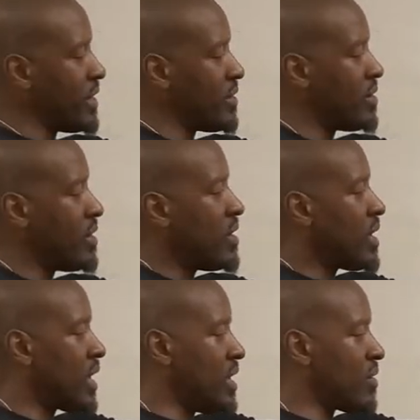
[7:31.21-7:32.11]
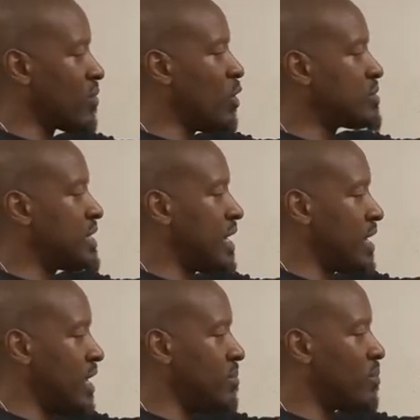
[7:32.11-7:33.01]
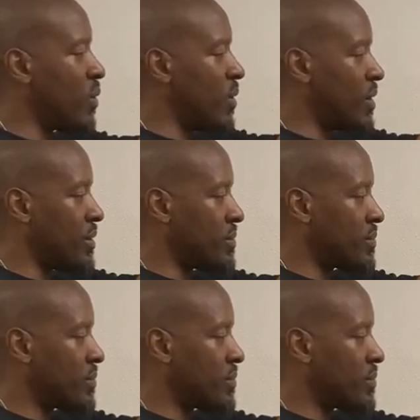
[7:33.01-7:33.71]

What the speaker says: it, and then rotate inboard